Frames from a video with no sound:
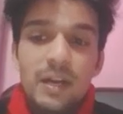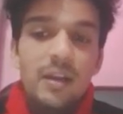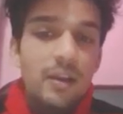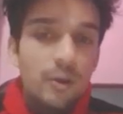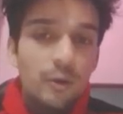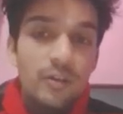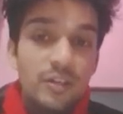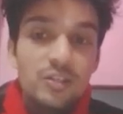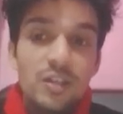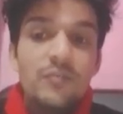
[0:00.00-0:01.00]
particular
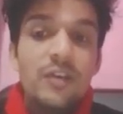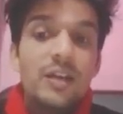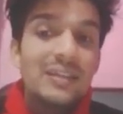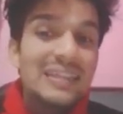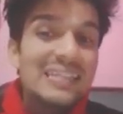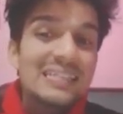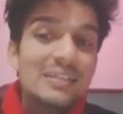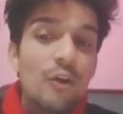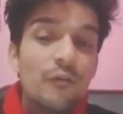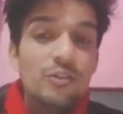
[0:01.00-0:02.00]
location where
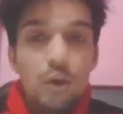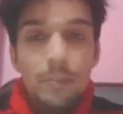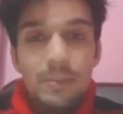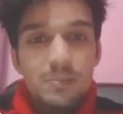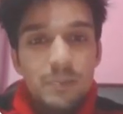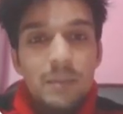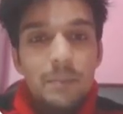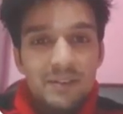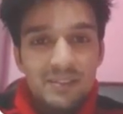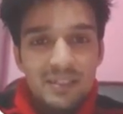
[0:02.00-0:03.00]
this coffee shop is
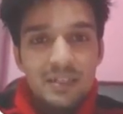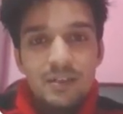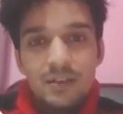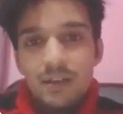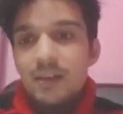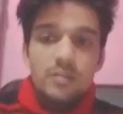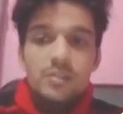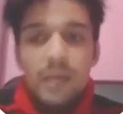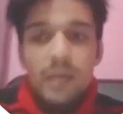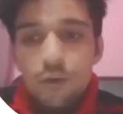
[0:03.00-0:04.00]
being present.
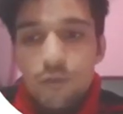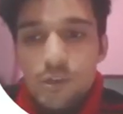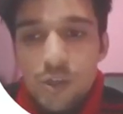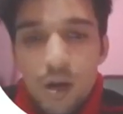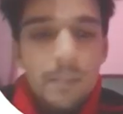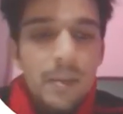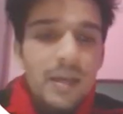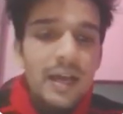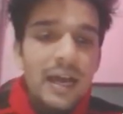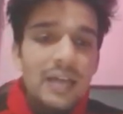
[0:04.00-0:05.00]
This is my coffee shop,
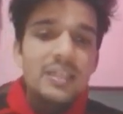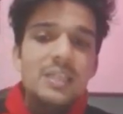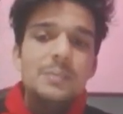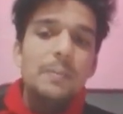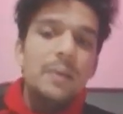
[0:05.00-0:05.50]
and these